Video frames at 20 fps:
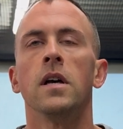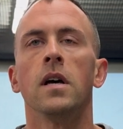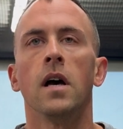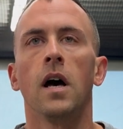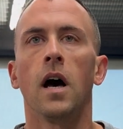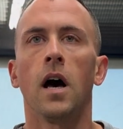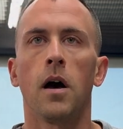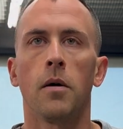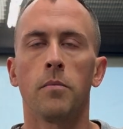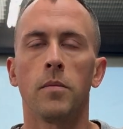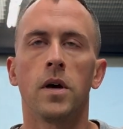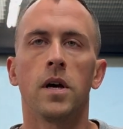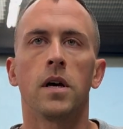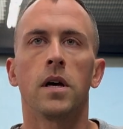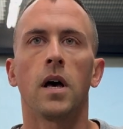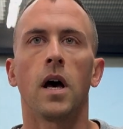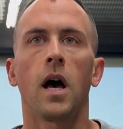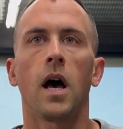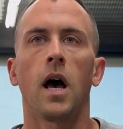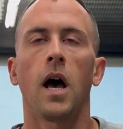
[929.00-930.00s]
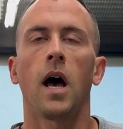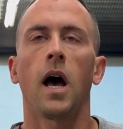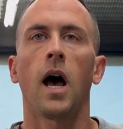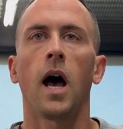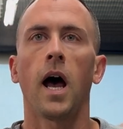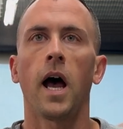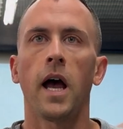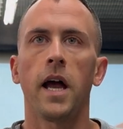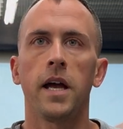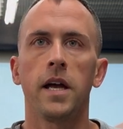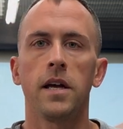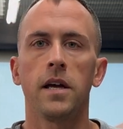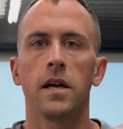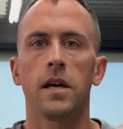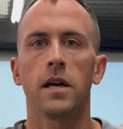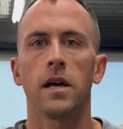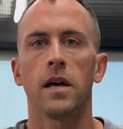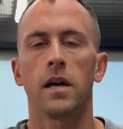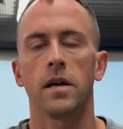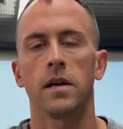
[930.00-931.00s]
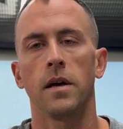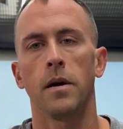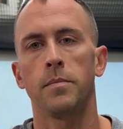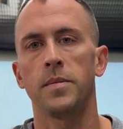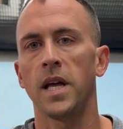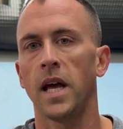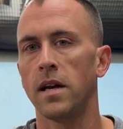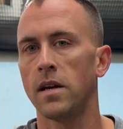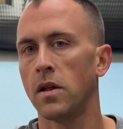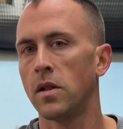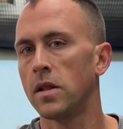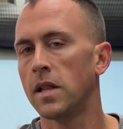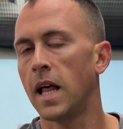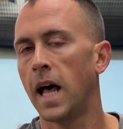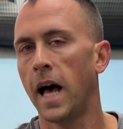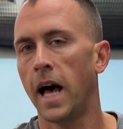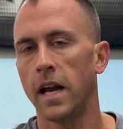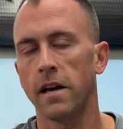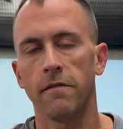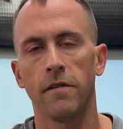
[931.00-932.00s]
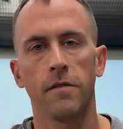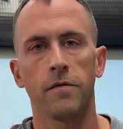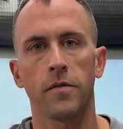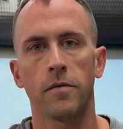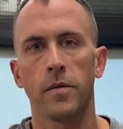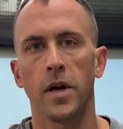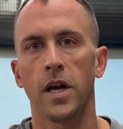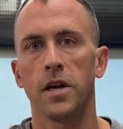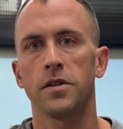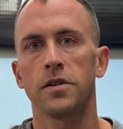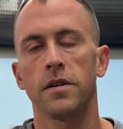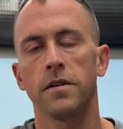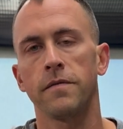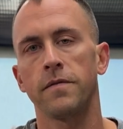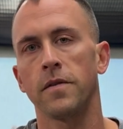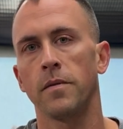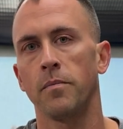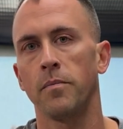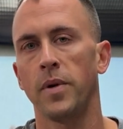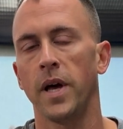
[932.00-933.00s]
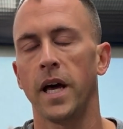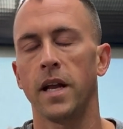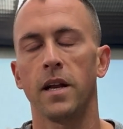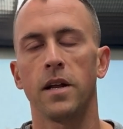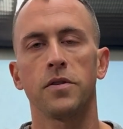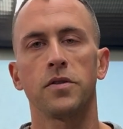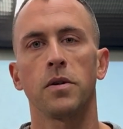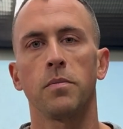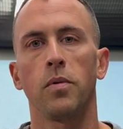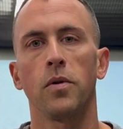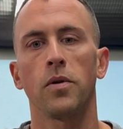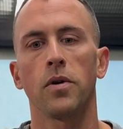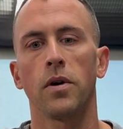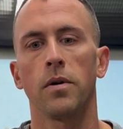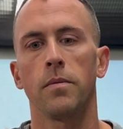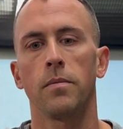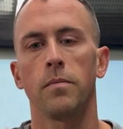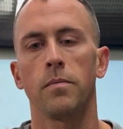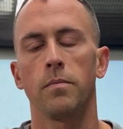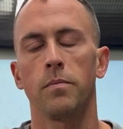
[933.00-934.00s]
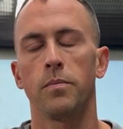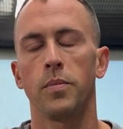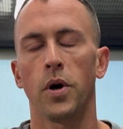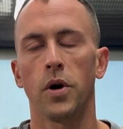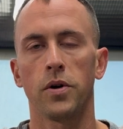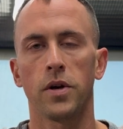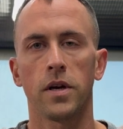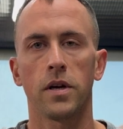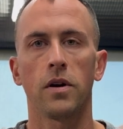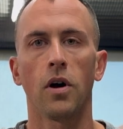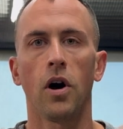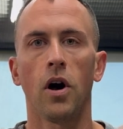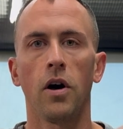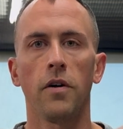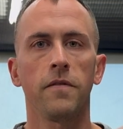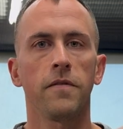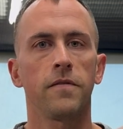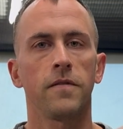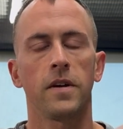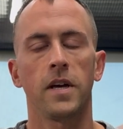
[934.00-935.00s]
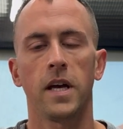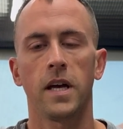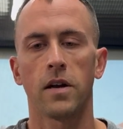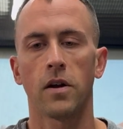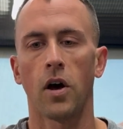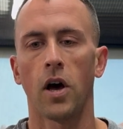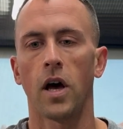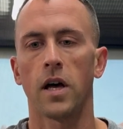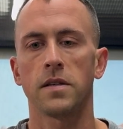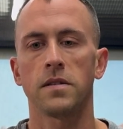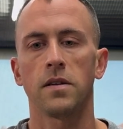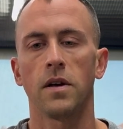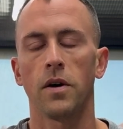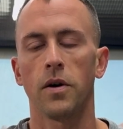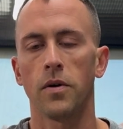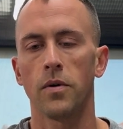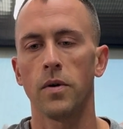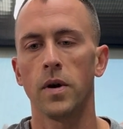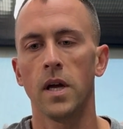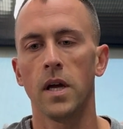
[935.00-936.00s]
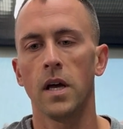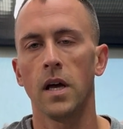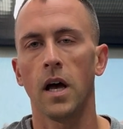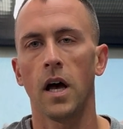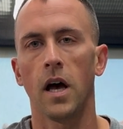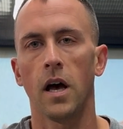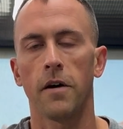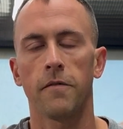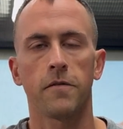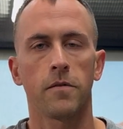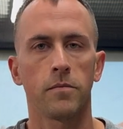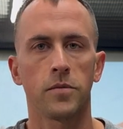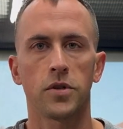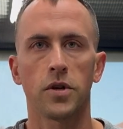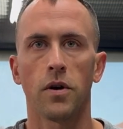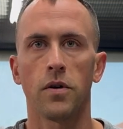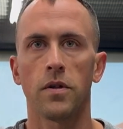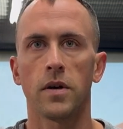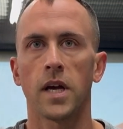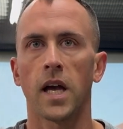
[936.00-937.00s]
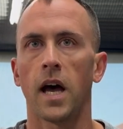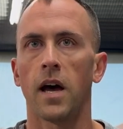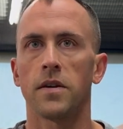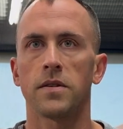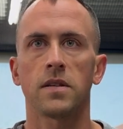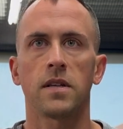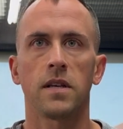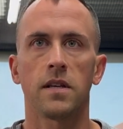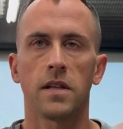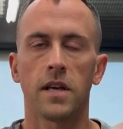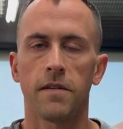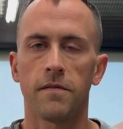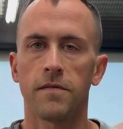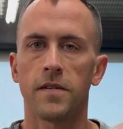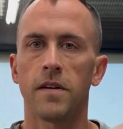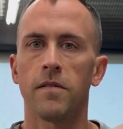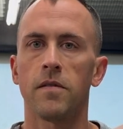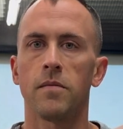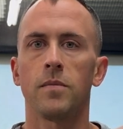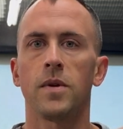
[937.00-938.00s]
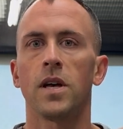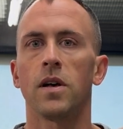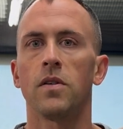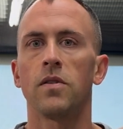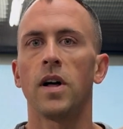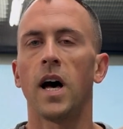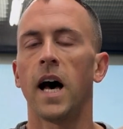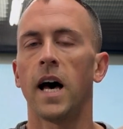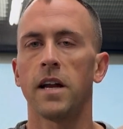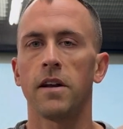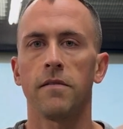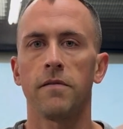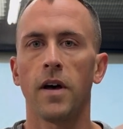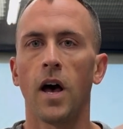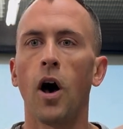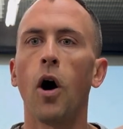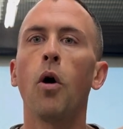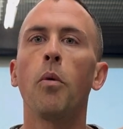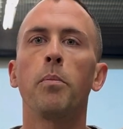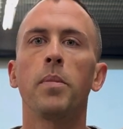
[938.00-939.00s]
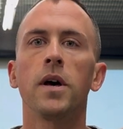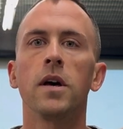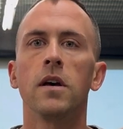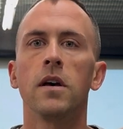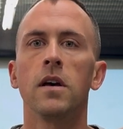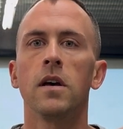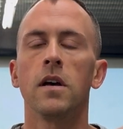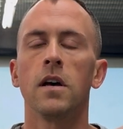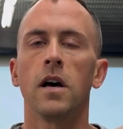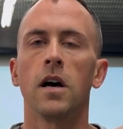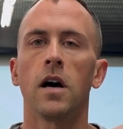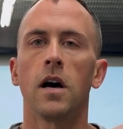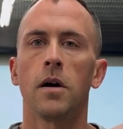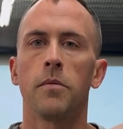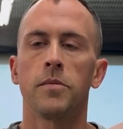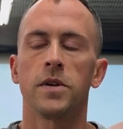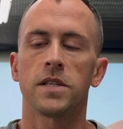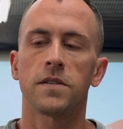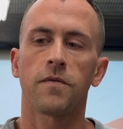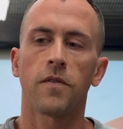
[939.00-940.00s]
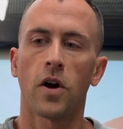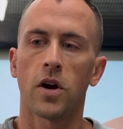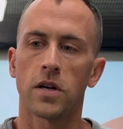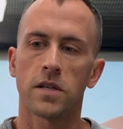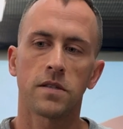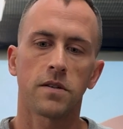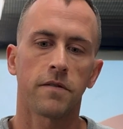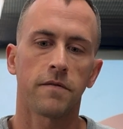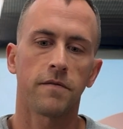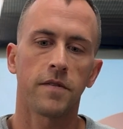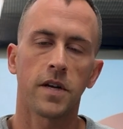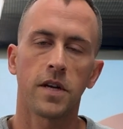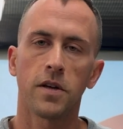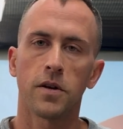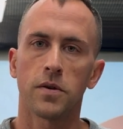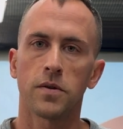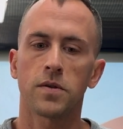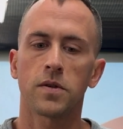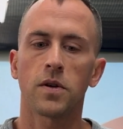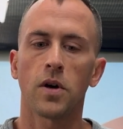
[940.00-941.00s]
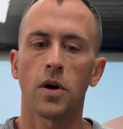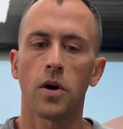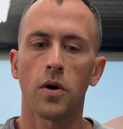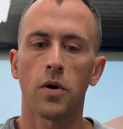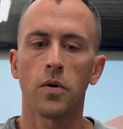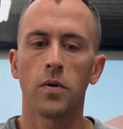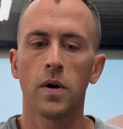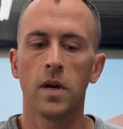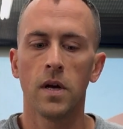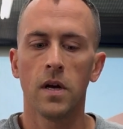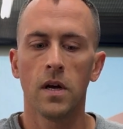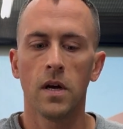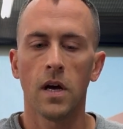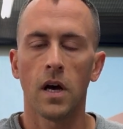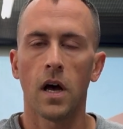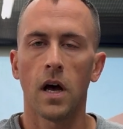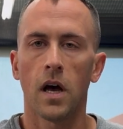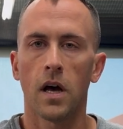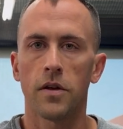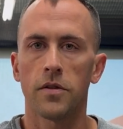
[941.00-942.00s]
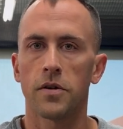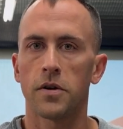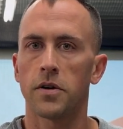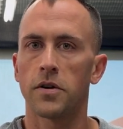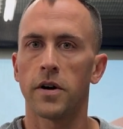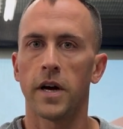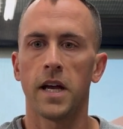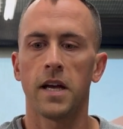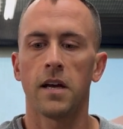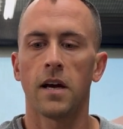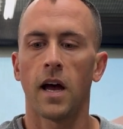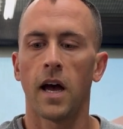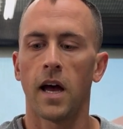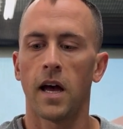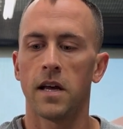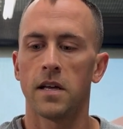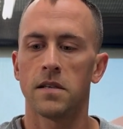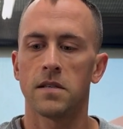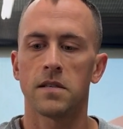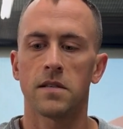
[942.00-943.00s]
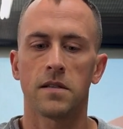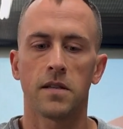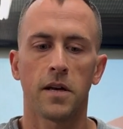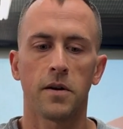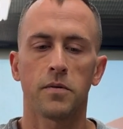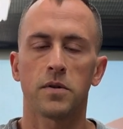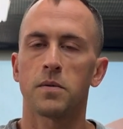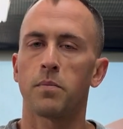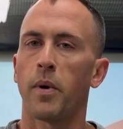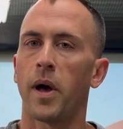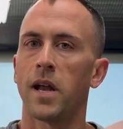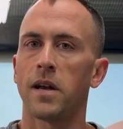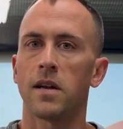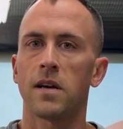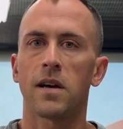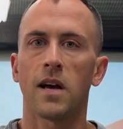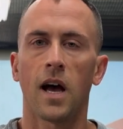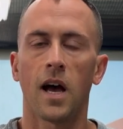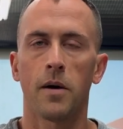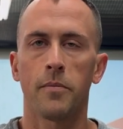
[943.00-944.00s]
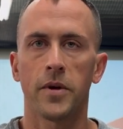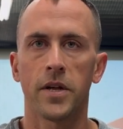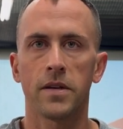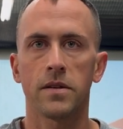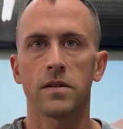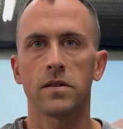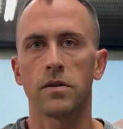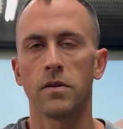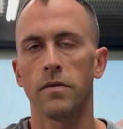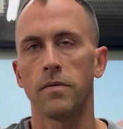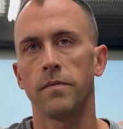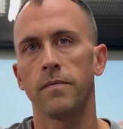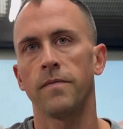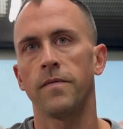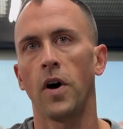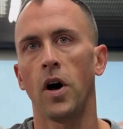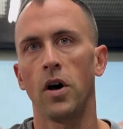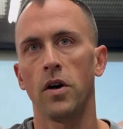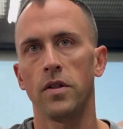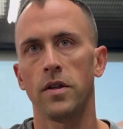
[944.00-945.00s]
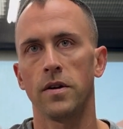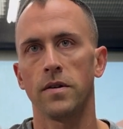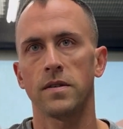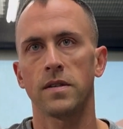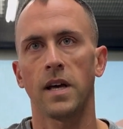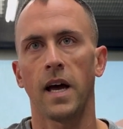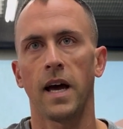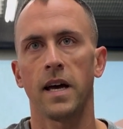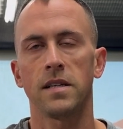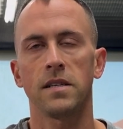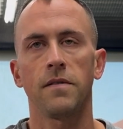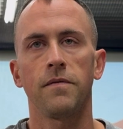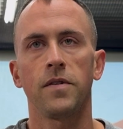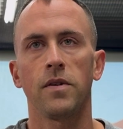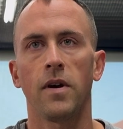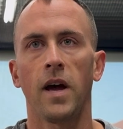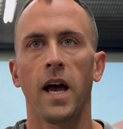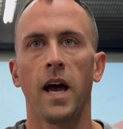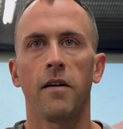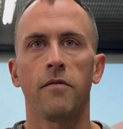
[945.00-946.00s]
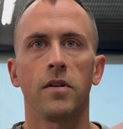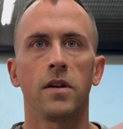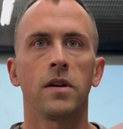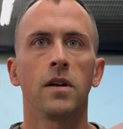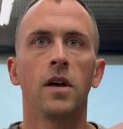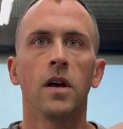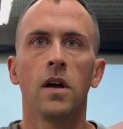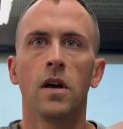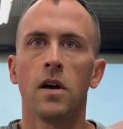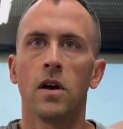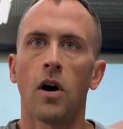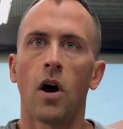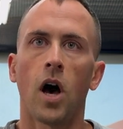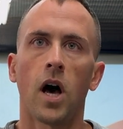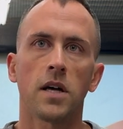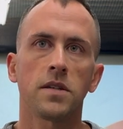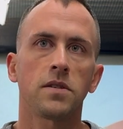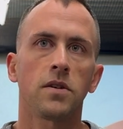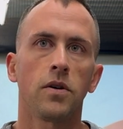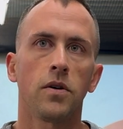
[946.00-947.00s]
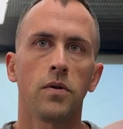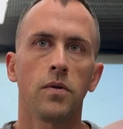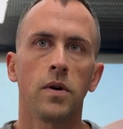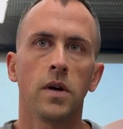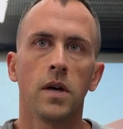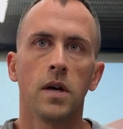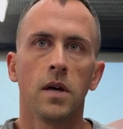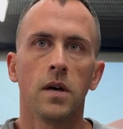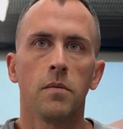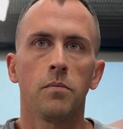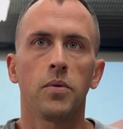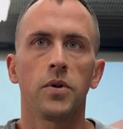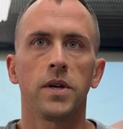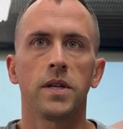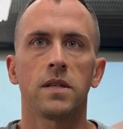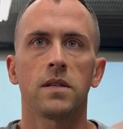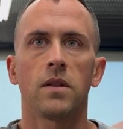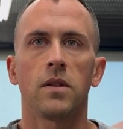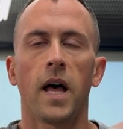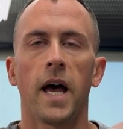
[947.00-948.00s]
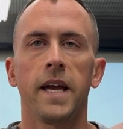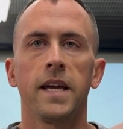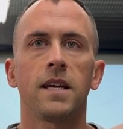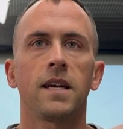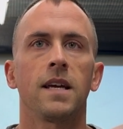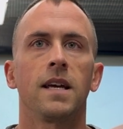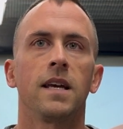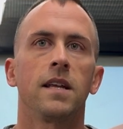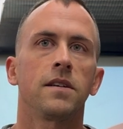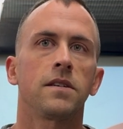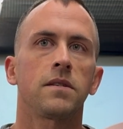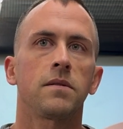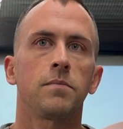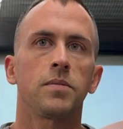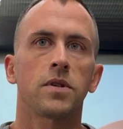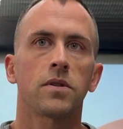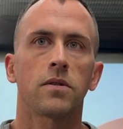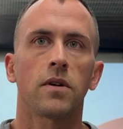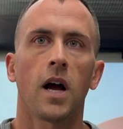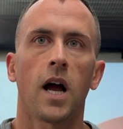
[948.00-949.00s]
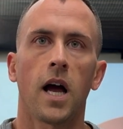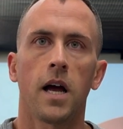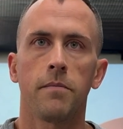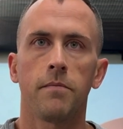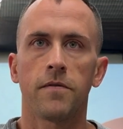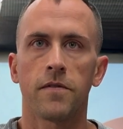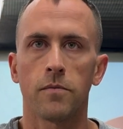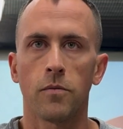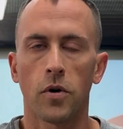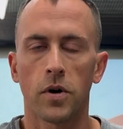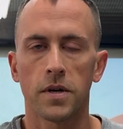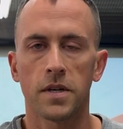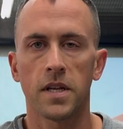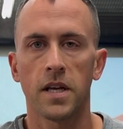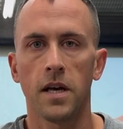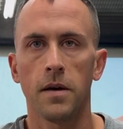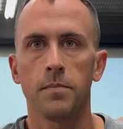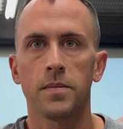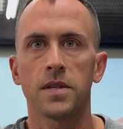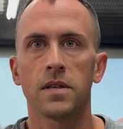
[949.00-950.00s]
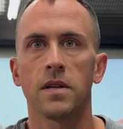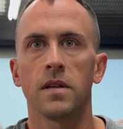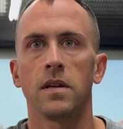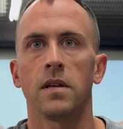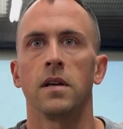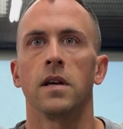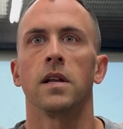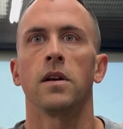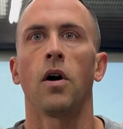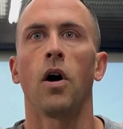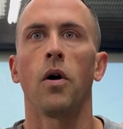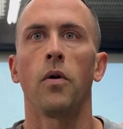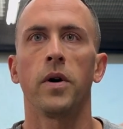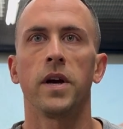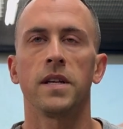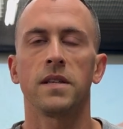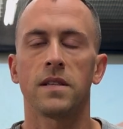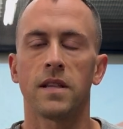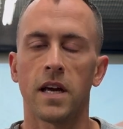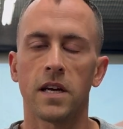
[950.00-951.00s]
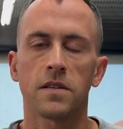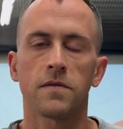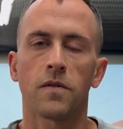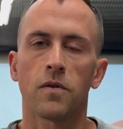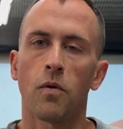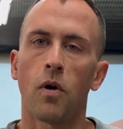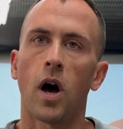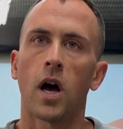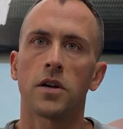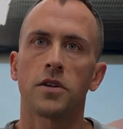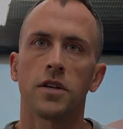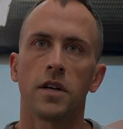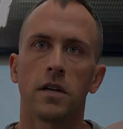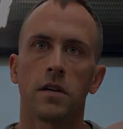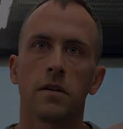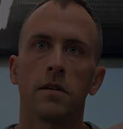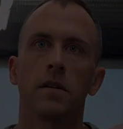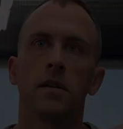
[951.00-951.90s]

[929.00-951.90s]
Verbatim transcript: Um, I obtained a lot of information from Ben at Triple Go Bogey Golf and also uh, from Joe Lagowski. They've given me a lot of help um, as far as their videos go. Uh, they're great guys. They respond to comments. So follow those guys if you haven't. Also, please like and subscribe for more tips. And always, thanks for watching.